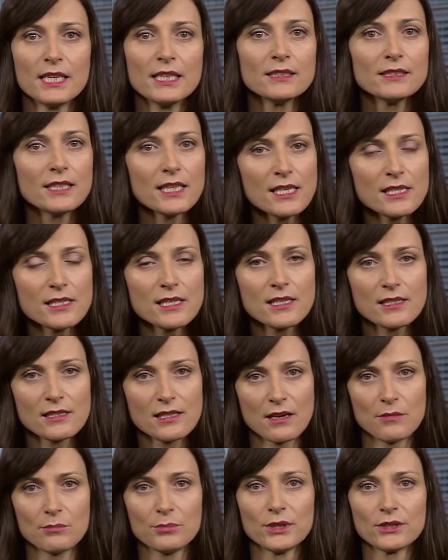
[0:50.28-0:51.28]
These
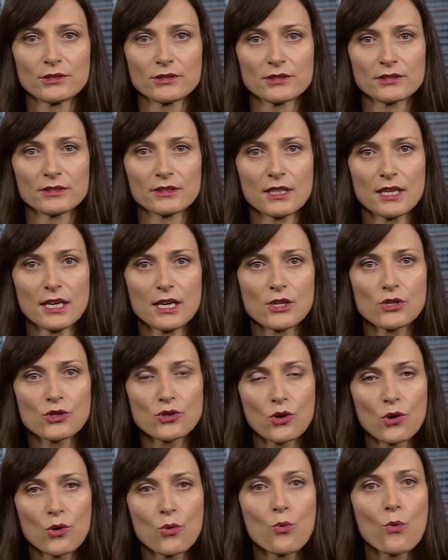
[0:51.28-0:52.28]
examples
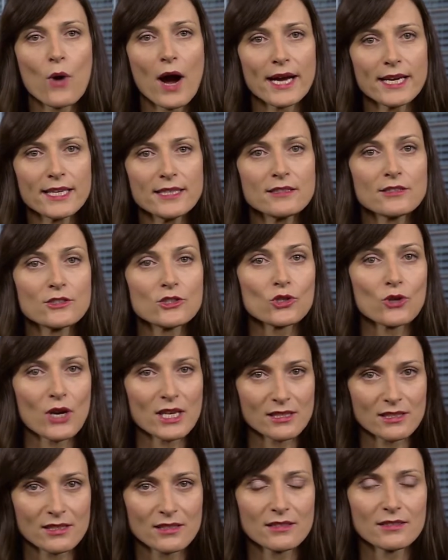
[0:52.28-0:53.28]
show why
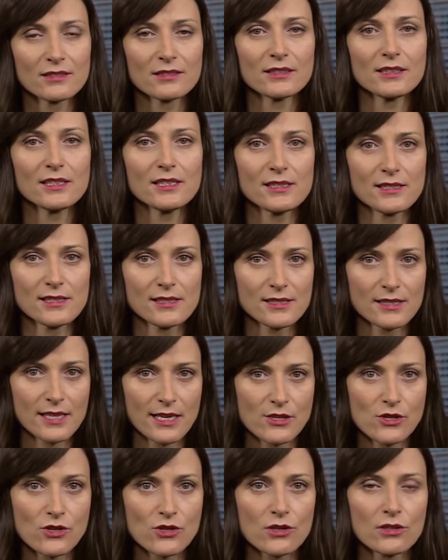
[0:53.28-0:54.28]
trust is
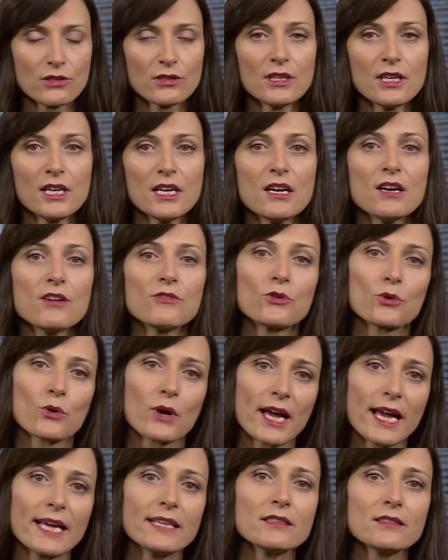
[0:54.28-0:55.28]
essential for
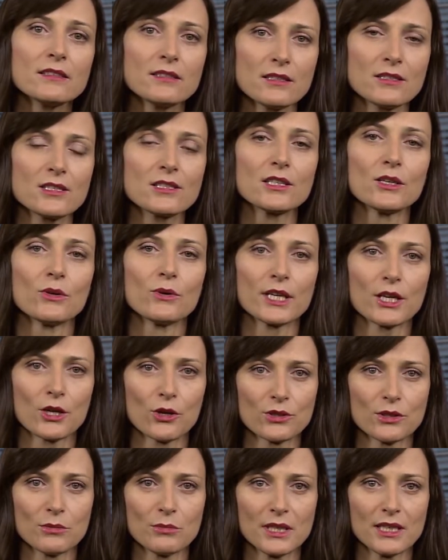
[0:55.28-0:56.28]
any digital
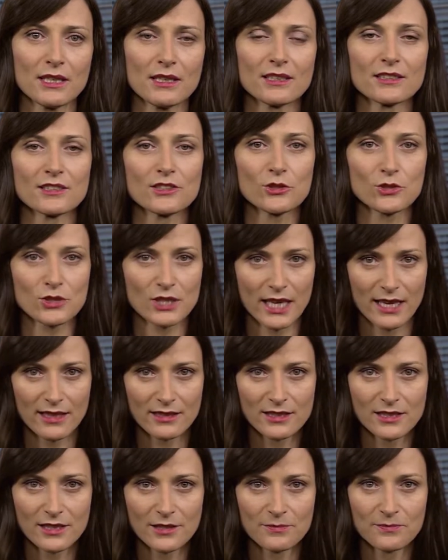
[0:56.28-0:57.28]
economy and
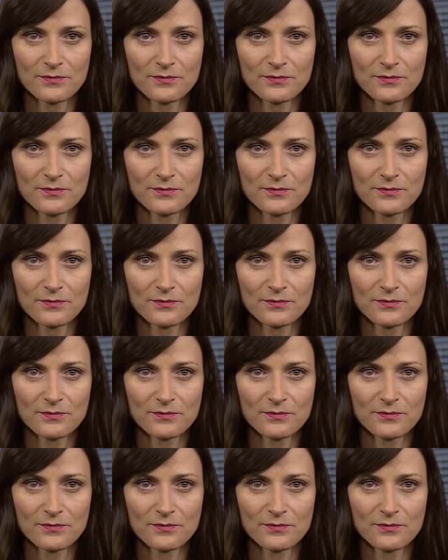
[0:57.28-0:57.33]
society.